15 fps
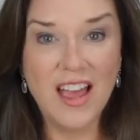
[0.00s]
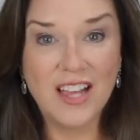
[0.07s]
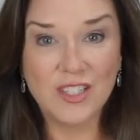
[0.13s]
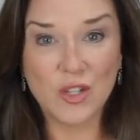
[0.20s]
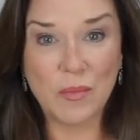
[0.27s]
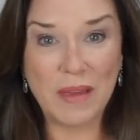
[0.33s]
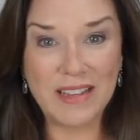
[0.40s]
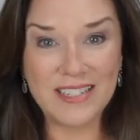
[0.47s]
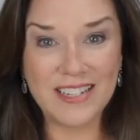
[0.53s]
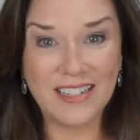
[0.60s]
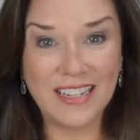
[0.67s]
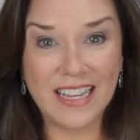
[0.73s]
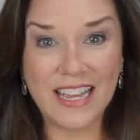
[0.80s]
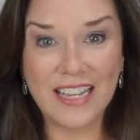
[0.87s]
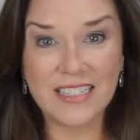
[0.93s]
So
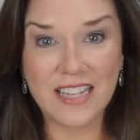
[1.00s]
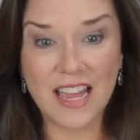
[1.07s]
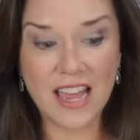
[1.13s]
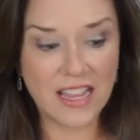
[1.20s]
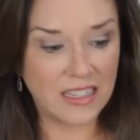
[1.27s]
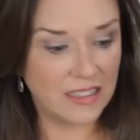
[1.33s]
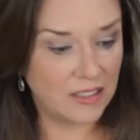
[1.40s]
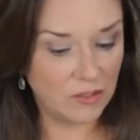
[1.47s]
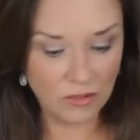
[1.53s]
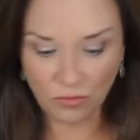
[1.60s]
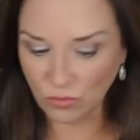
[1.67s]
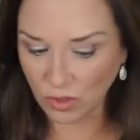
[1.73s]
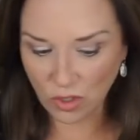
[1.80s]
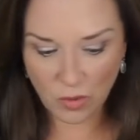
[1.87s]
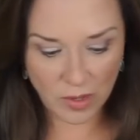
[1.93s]
basically it's a
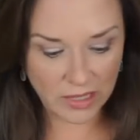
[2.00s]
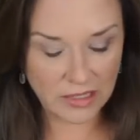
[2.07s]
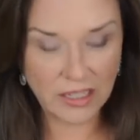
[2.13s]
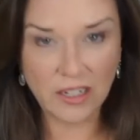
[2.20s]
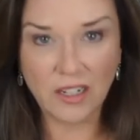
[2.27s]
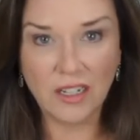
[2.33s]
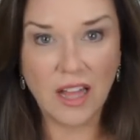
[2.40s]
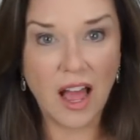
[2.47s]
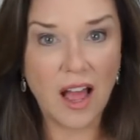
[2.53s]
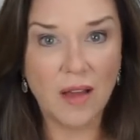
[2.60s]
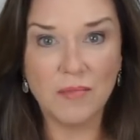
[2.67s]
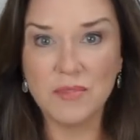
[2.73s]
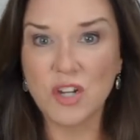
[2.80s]
real quick little um,